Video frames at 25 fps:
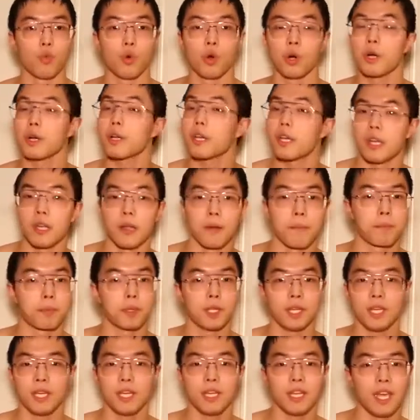working,
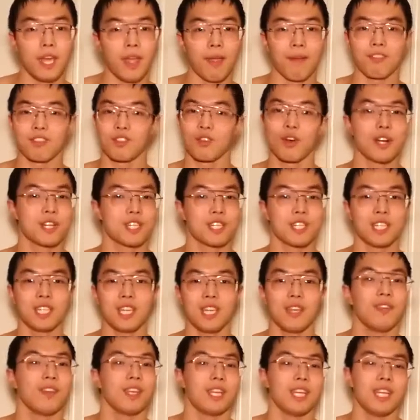playing games, watching
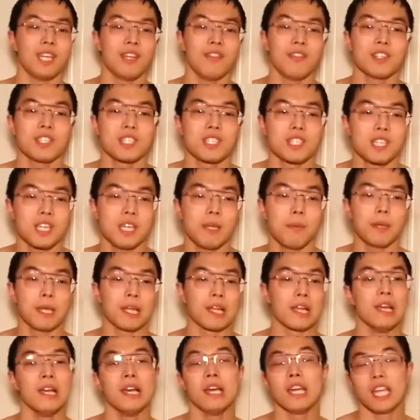TV, even
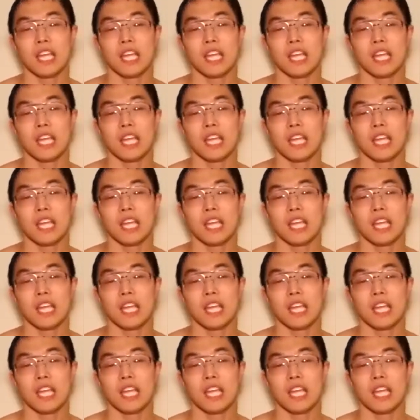sleeping,